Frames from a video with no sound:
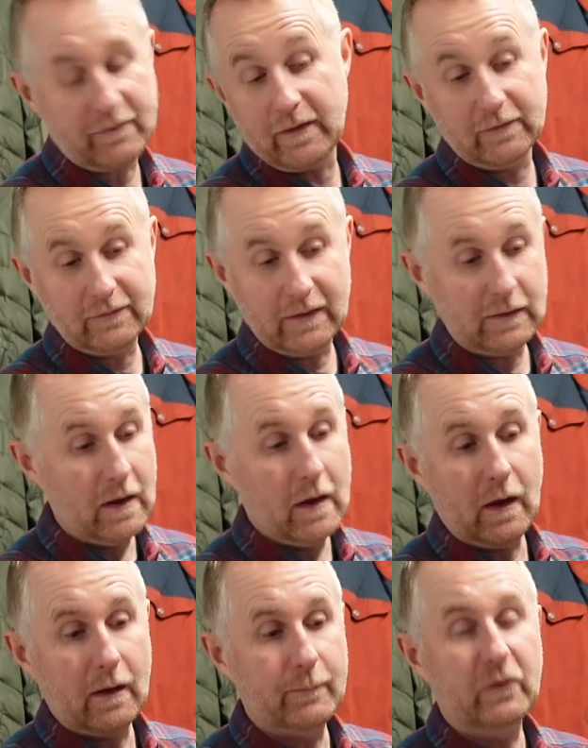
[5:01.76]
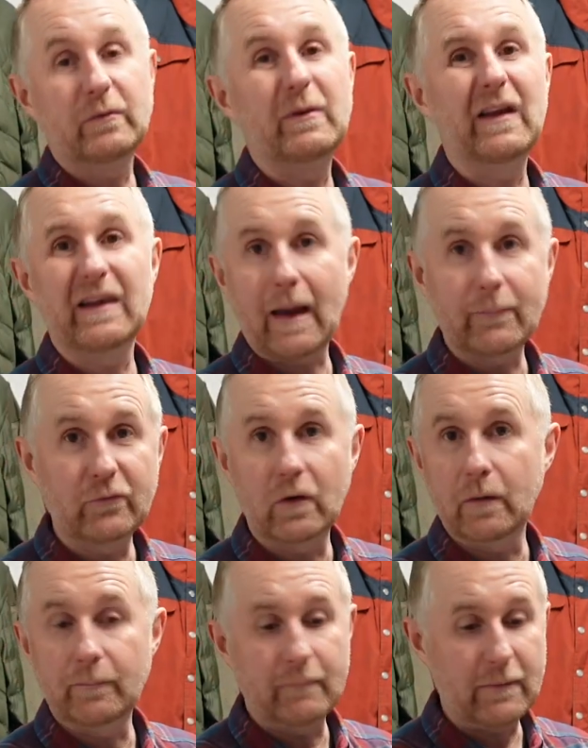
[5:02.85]
things in, possibly a
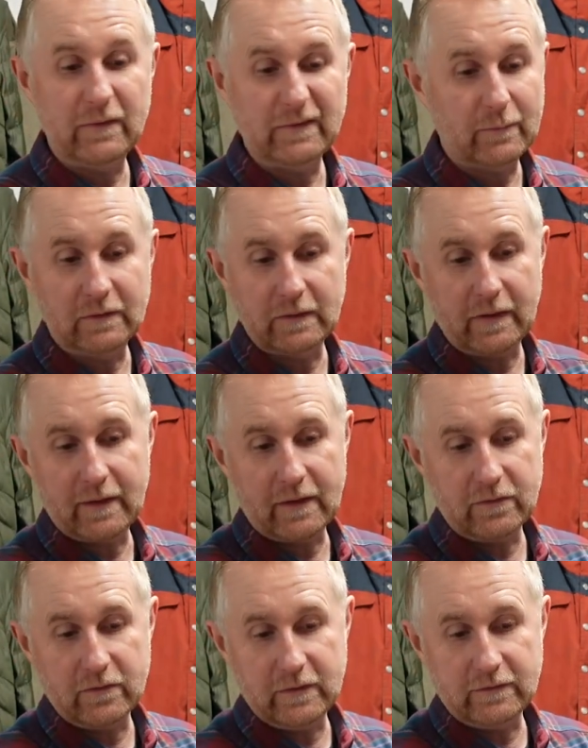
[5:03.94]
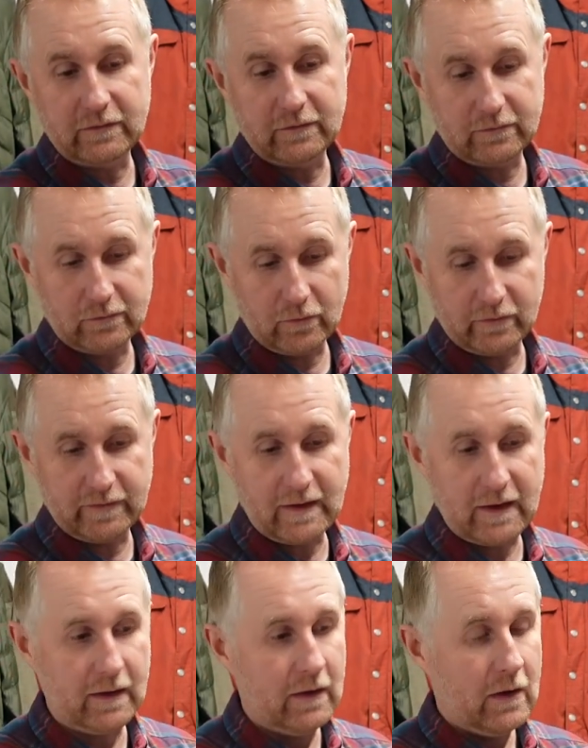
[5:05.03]
laptop, maybe something like that that you need to store in
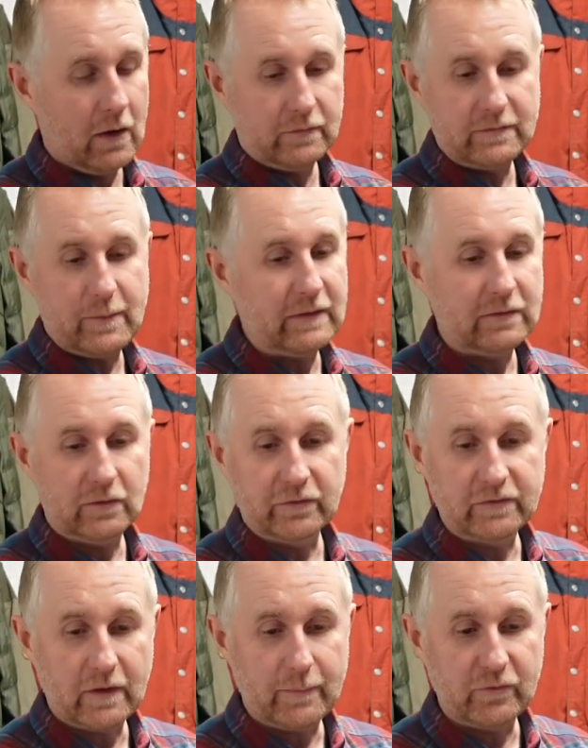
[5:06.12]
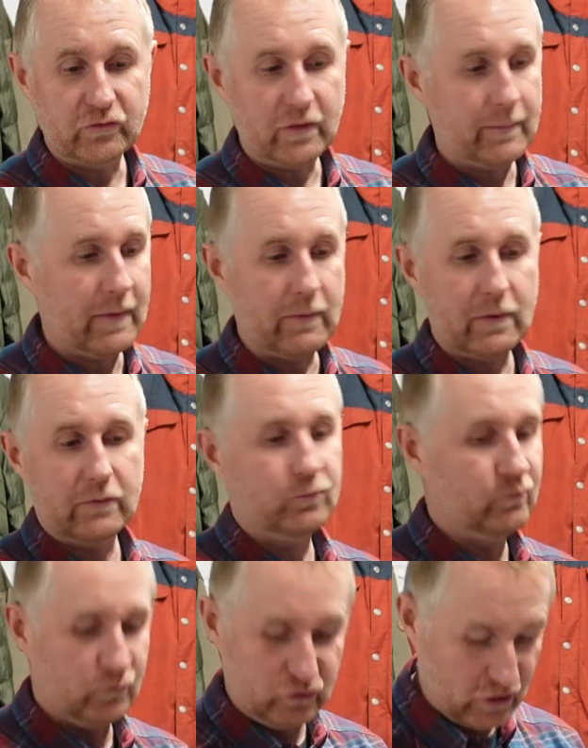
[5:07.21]
there, depending on the type of trip, maybe
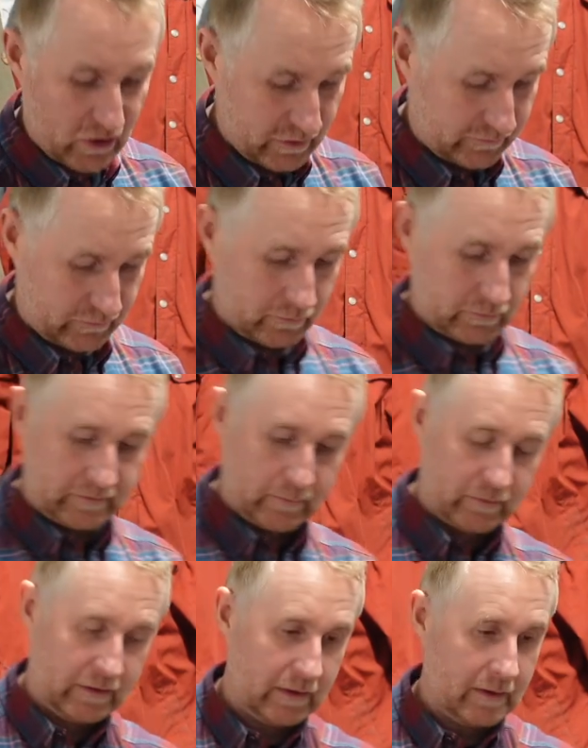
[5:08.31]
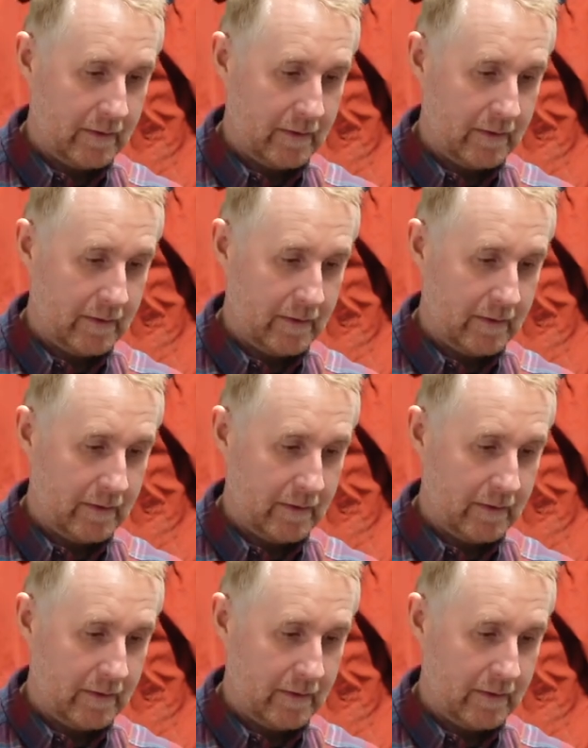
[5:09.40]
shirts or something,